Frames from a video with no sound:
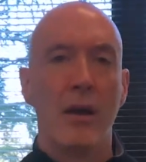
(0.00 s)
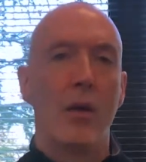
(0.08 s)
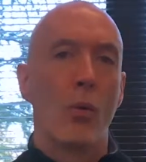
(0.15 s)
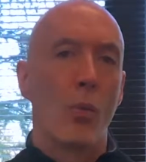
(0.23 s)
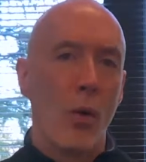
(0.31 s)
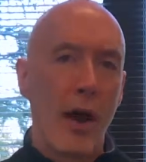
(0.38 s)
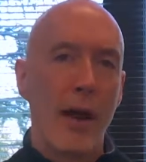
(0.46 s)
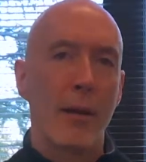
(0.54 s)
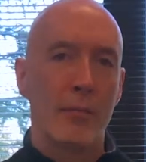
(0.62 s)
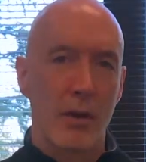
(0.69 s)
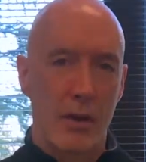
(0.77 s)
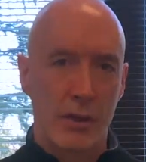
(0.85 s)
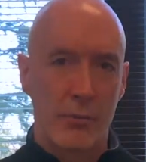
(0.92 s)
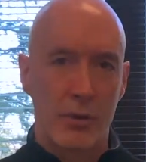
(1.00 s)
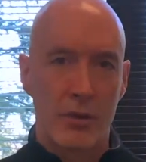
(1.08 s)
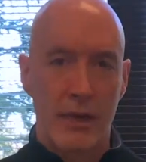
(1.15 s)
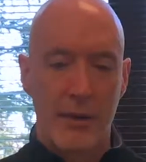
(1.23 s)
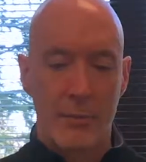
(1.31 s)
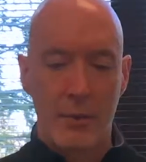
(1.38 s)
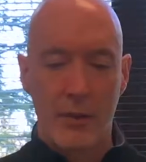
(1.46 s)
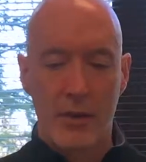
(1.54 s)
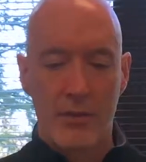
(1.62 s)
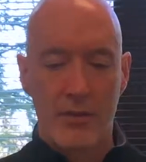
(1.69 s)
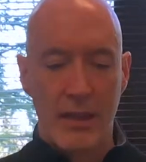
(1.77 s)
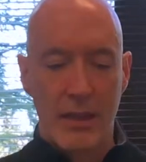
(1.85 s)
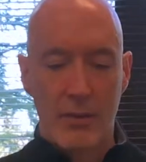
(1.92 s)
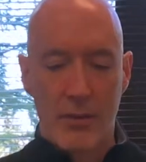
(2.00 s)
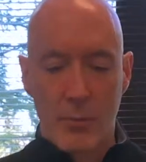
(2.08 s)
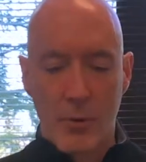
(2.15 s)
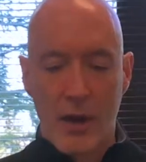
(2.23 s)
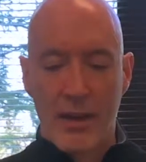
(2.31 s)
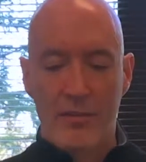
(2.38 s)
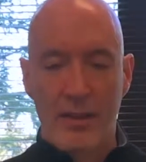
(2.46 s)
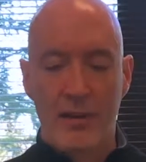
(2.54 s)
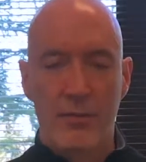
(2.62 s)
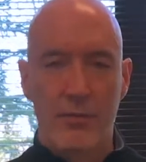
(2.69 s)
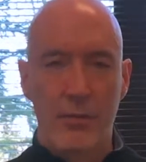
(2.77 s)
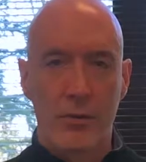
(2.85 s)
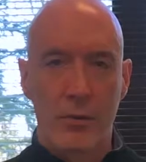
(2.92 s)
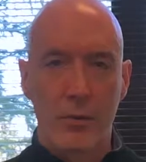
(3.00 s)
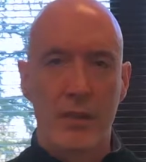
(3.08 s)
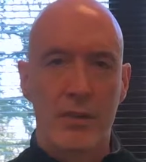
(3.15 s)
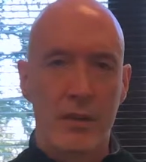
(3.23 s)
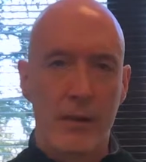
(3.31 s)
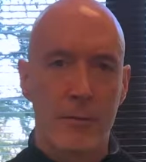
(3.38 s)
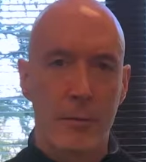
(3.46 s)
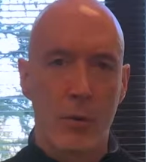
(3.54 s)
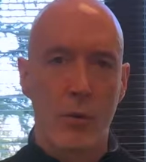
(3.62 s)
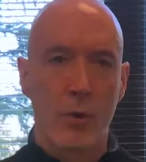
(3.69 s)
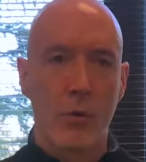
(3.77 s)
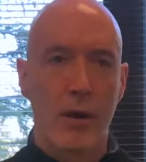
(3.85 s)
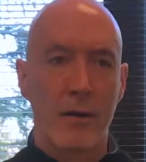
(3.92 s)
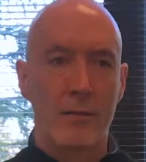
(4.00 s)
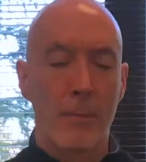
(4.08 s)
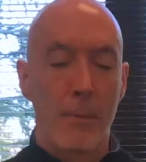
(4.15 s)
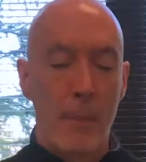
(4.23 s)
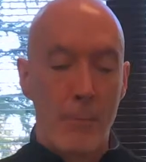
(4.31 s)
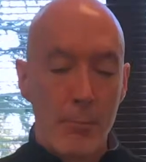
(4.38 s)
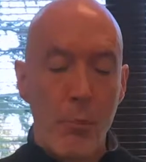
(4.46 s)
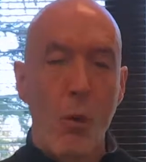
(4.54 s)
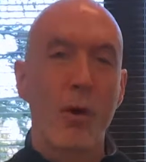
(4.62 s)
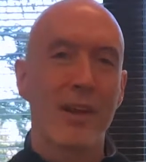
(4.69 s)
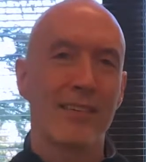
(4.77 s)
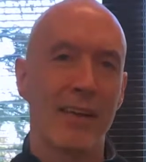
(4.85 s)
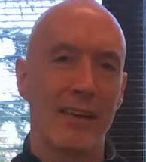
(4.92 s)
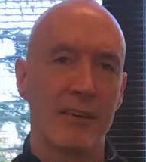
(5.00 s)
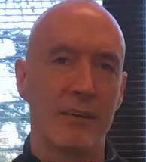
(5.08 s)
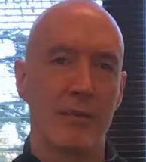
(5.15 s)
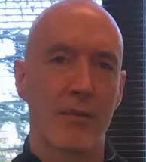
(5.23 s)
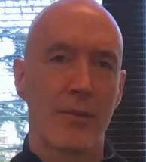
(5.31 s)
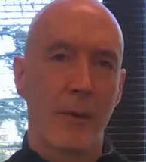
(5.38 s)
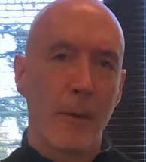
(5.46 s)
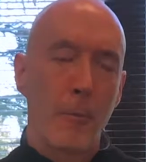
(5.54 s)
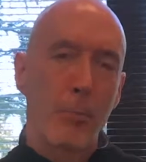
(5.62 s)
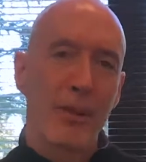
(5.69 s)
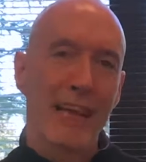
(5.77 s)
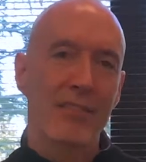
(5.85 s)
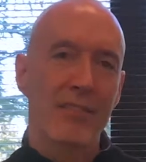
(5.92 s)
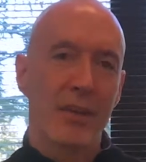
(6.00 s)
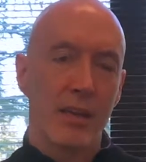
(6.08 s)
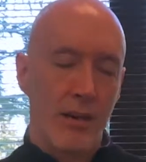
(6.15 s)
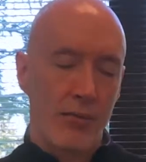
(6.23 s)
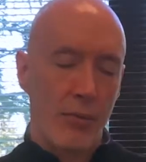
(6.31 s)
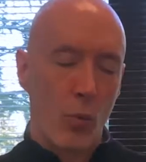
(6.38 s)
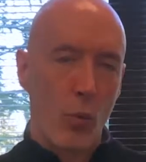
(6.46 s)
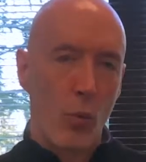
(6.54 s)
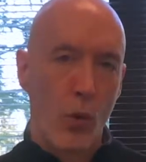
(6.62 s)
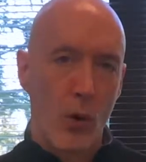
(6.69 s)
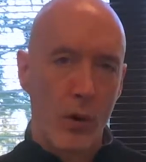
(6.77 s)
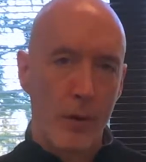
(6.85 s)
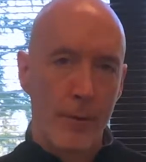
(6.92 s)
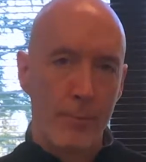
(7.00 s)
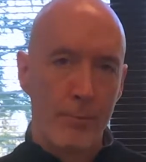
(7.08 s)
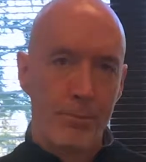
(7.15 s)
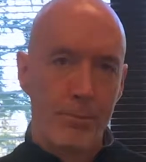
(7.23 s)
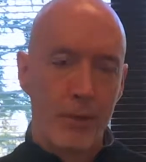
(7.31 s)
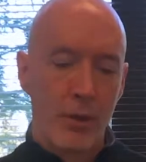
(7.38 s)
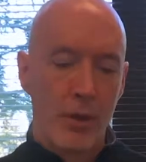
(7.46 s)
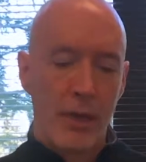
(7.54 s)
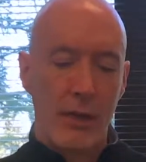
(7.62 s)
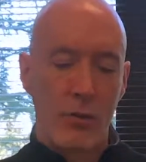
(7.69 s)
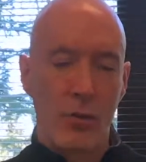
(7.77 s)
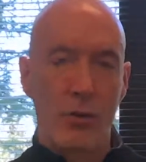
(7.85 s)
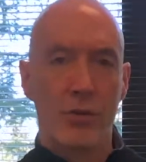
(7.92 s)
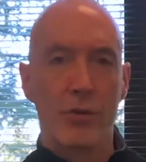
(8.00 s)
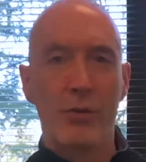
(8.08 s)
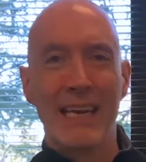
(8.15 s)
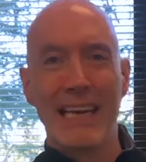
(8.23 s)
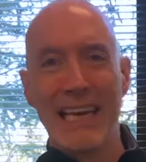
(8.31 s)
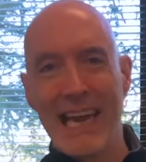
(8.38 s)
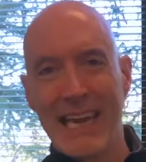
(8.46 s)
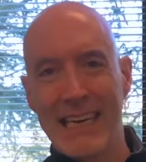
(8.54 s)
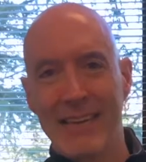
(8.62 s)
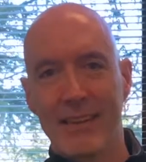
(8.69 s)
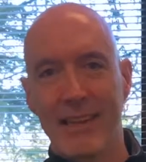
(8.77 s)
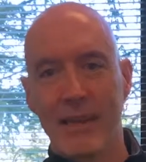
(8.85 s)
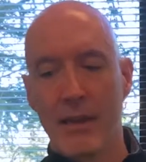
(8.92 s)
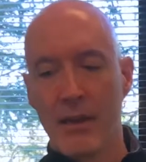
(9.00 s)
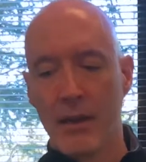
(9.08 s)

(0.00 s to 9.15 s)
Why I'm talking about Shakespeare is that the process for doing Shakespeare requires more attention to the complexity of the work in order to get the